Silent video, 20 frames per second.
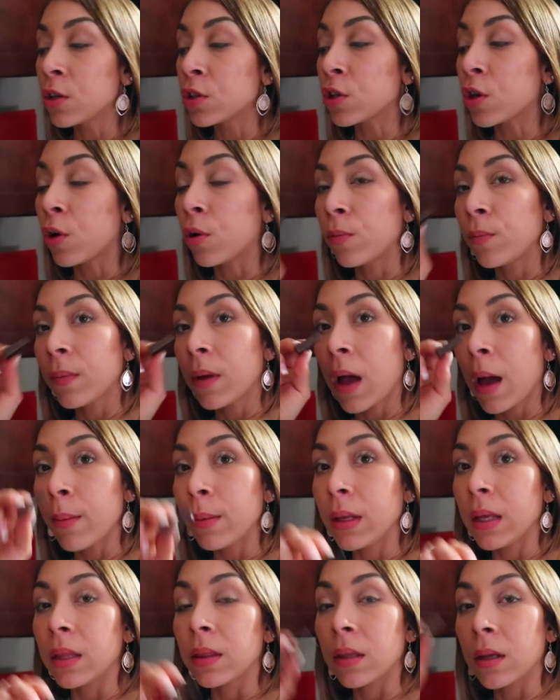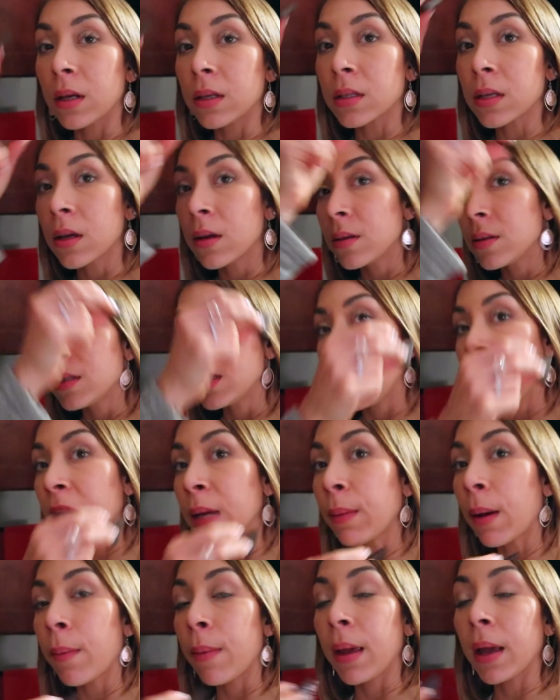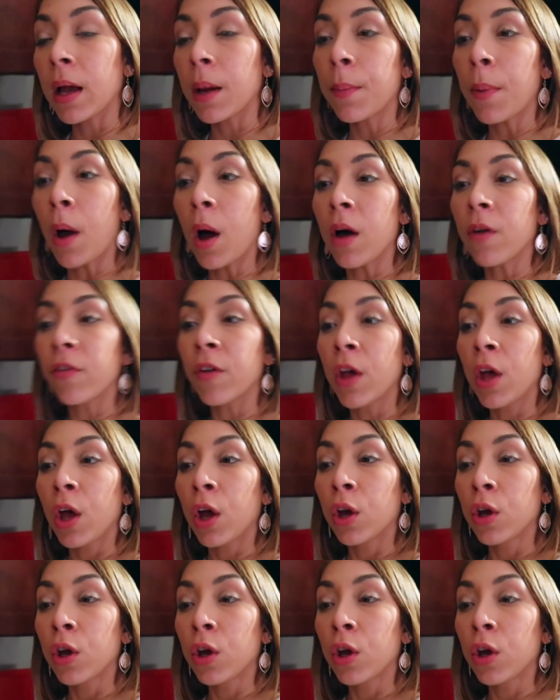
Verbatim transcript: So I'm gonna eat this, take my makeup off,